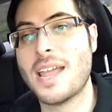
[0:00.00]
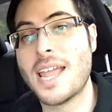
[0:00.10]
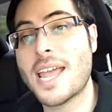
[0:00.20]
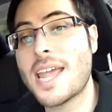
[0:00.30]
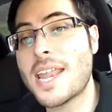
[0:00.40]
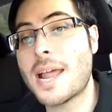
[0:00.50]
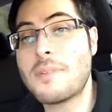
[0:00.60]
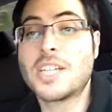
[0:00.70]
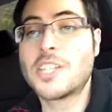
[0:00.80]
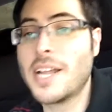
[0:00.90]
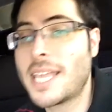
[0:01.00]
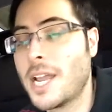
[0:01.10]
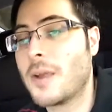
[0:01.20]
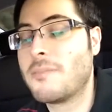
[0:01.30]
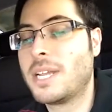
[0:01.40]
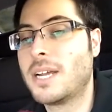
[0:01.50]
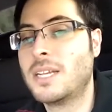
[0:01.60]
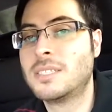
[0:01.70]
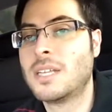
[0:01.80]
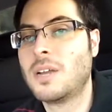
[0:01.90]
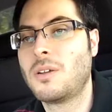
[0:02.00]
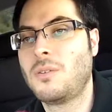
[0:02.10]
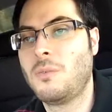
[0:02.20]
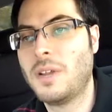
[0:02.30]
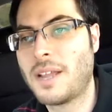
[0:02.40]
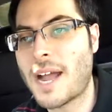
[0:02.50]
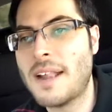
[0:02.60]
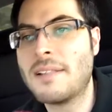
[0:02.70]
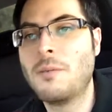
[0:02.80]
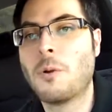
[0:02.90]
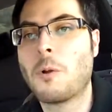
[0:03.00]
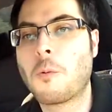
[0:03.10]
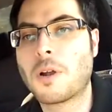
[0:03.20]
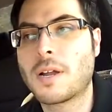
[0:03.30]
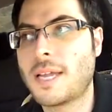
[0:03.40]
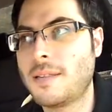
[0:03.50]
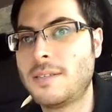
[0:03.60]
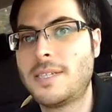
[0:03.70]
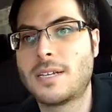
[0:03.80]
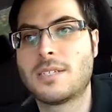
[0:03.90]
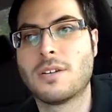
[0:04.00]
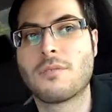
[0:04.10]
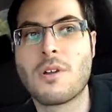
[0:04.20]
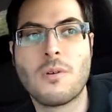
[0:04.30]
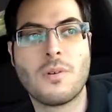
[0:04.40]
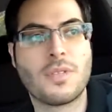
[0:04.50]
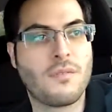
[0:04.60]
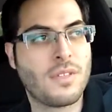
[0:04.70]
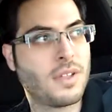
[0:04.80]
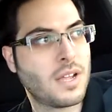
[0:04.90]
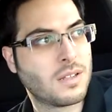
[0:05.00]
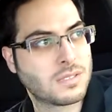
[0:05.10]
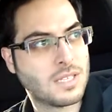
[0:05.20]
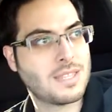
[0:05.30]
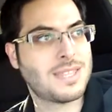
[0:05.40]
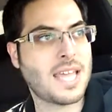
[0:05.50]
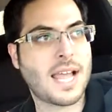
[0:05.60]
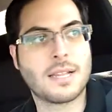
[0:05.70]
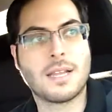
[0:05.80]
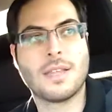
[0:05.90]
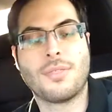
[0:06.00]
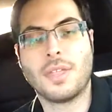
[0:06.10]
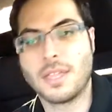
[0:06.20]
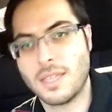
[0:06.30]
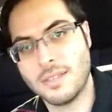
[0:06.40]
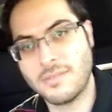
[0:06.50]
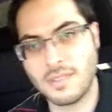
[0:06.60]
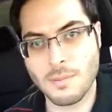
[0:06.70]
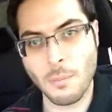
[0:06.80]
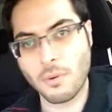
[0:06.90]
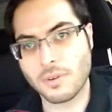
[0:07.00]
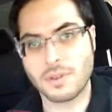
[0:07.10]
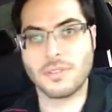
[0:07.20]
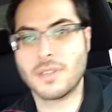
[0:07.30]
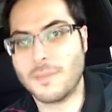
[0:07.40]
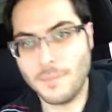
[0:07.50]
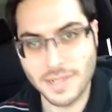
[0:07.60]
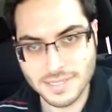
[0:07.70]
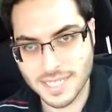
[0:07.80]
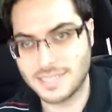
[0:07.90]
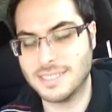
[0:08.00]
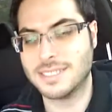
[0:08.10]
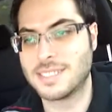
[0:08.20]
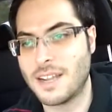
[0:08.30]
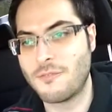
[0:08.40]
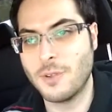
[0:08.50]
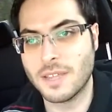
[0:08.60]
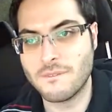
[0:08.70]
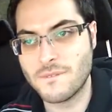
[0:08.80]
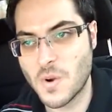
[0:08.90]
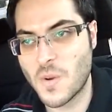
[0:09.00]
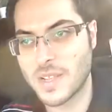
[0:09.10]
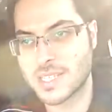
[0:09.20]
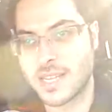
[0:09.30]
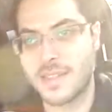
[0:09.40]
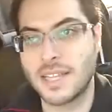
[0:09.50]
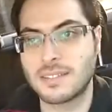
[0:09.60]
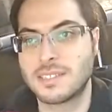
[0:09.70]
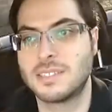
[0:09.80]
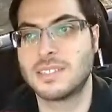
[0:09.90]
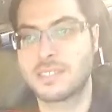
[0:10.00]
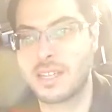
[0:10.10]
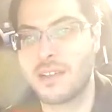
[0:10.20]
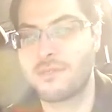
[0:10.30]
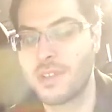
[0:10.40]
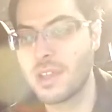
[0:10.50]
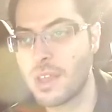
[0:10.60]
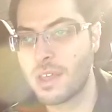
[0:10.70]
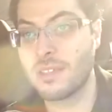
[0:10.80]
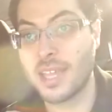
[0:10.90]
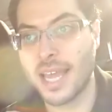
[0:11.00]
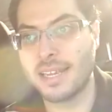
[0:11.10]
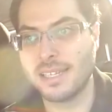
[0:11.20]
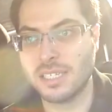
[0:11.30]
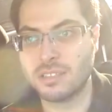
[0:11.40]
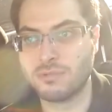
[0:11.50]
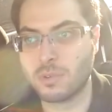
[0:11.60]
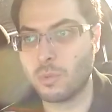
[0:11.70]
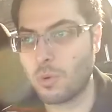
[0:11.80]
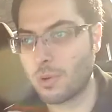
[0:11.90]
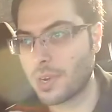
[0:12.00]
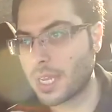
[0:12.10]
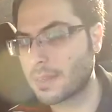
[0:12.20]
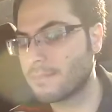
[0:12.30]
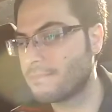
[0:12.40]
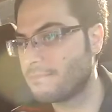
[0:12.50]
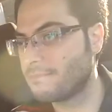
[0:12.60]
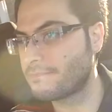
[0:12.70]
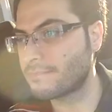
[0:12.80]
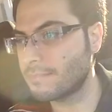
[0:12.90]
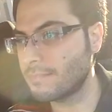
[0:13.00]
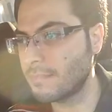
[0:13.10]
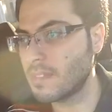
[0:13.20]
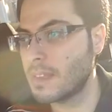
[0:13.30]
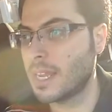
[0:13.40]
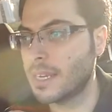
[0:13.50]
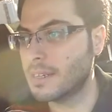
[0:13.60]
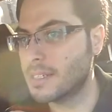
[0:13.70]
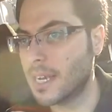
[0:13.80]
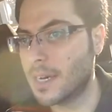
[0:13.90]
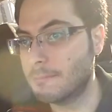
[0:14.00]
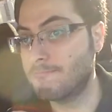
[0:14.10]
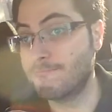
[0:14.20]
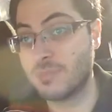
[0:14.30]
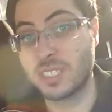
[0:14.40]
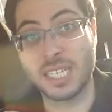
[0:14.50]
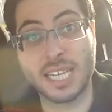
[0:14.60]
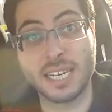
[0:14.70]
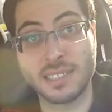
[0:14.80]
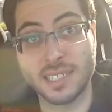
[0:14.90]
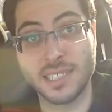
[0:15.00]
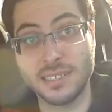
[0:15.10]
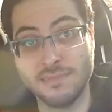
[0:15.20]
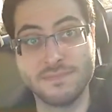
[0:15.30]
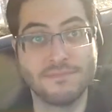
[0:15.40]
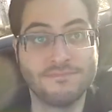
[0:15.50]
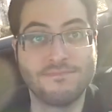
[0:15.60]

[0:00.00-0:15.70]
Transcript: And I'm not sure I care, because we're getting the ducks in a row with everything else, and that, I think, is the important thing, because that's the stuff we can focus on. That's the stuff that is rewarding. And I'm just gonna get it done.